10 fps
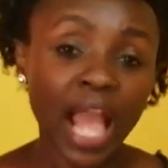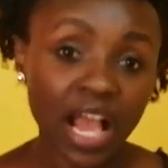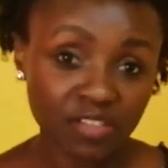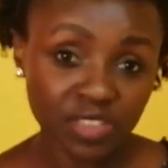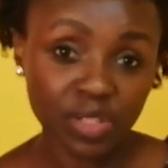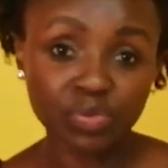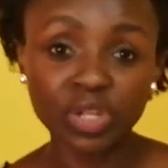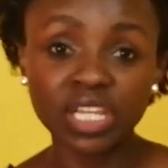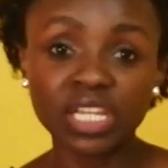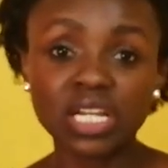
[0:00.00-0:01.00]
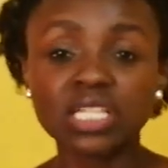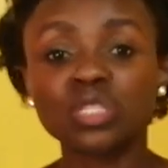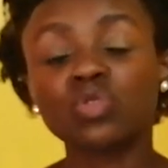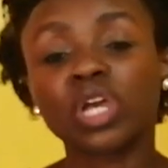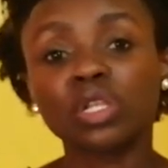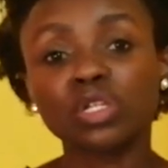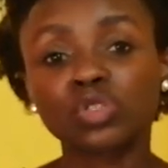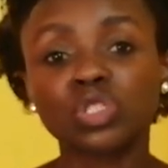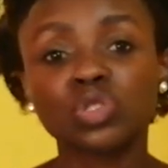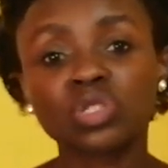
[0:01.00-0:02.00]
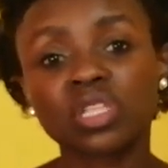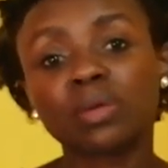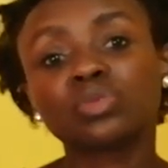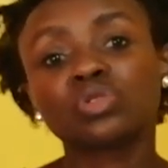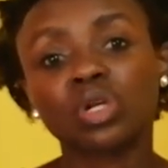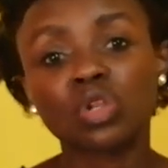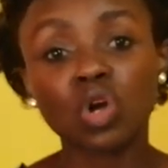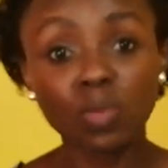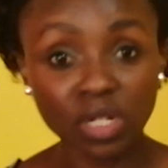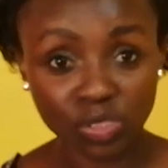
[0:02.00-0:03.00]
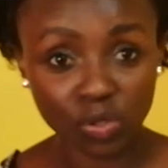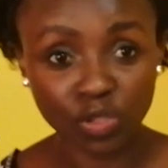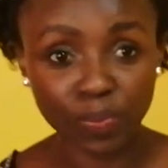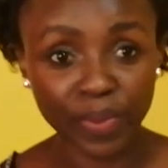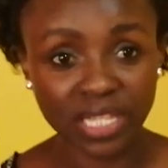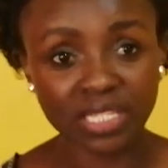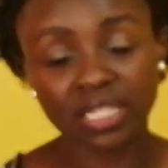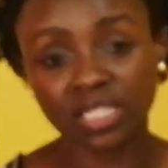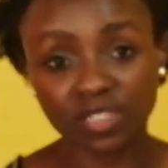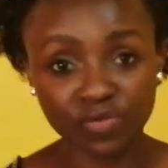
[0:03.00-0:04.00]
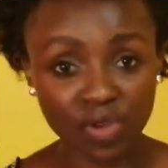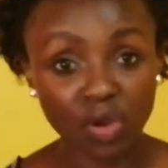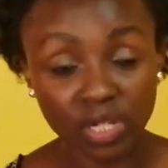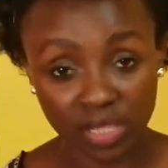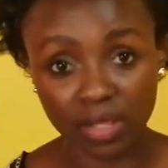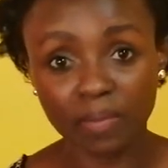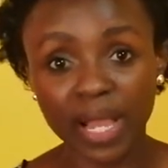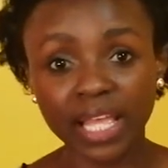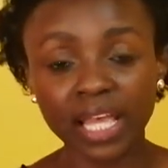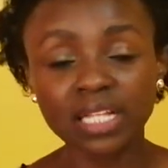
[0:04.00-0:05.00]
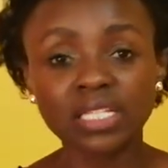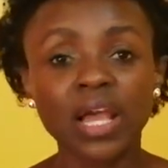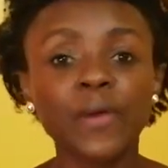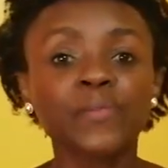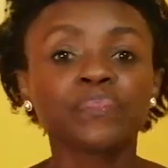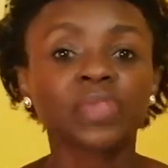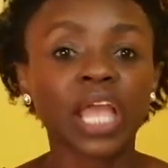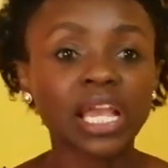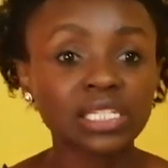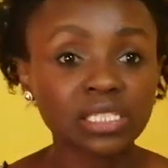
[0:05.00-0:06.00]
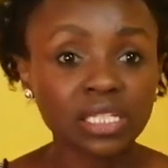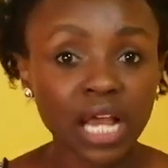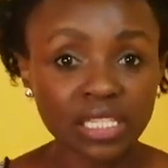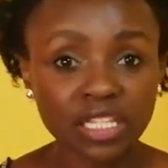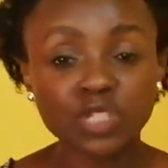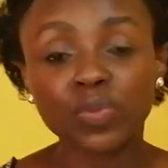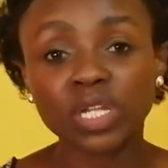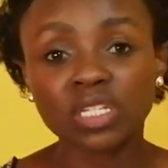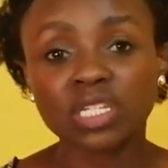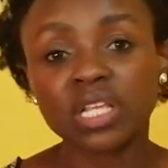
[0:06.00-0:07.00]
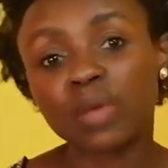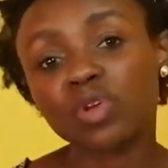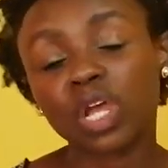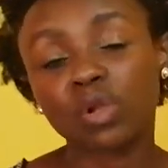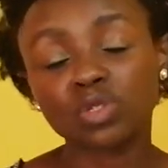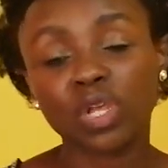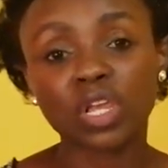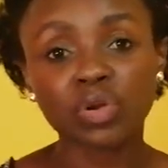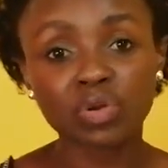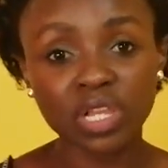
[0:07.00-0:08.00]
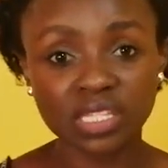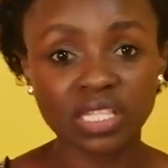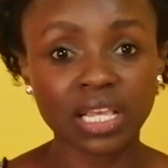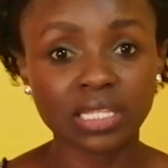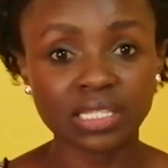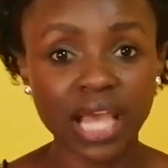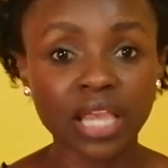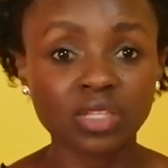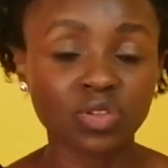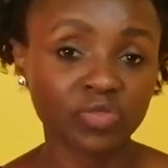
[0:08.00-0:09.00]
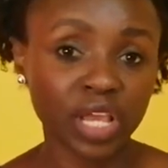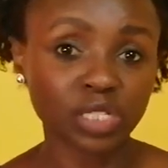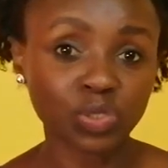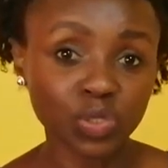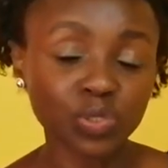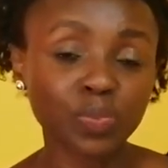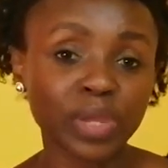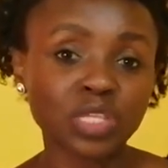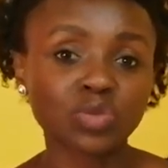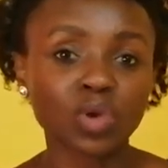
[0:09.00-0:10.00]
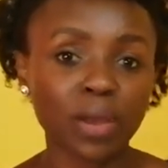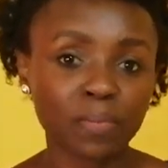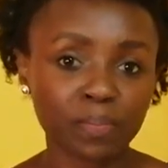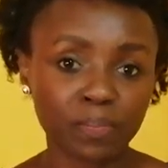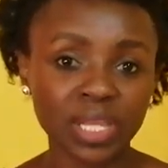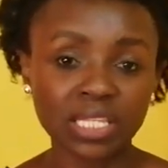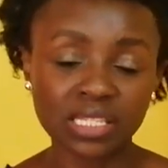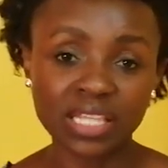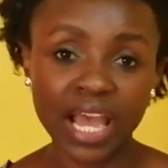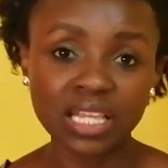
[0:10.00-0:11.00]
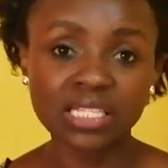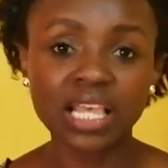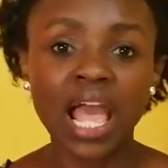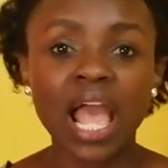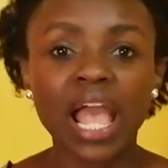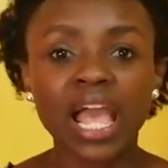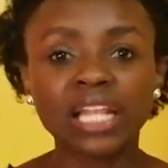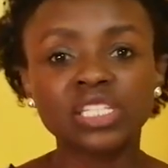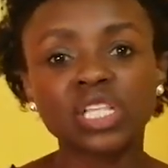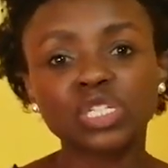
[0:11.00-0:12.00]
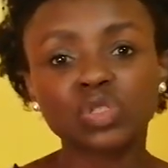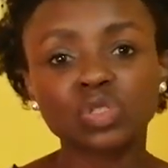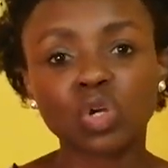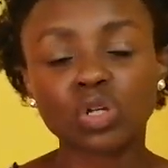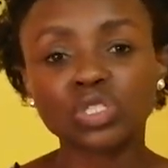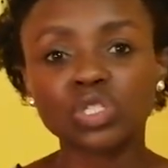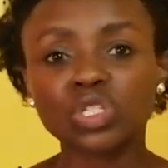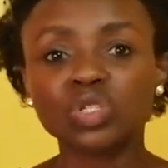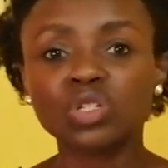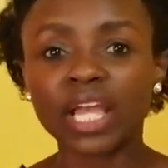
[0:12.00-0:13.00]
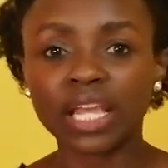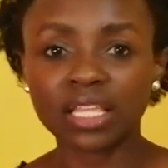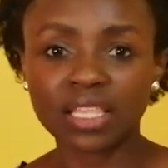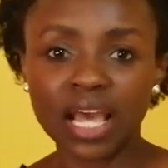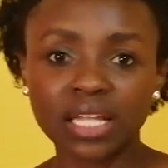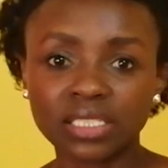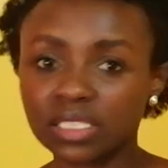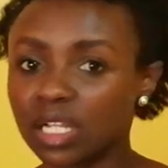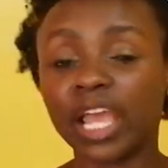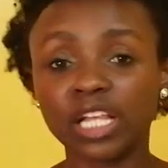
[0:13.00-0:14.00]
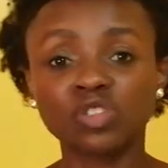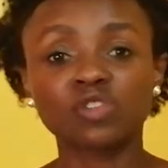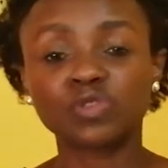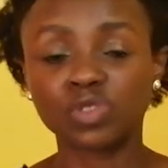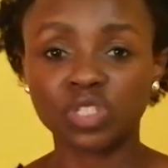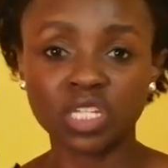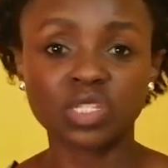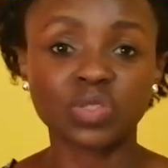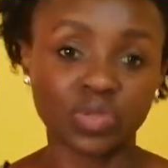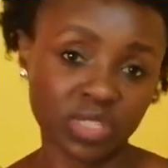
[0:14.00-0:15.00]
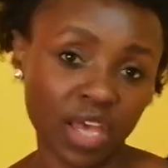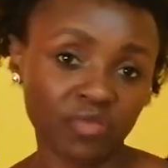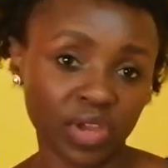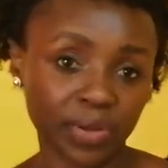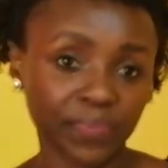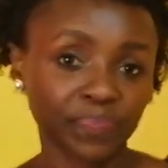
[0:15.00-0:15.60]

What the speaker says: After 3 years, you can introduce them to the normal toothpaste that is found in the market. And at this point in time, you can also increase the size of their toothpaste to a pea size, and they should continue like that till age of 6 to 7.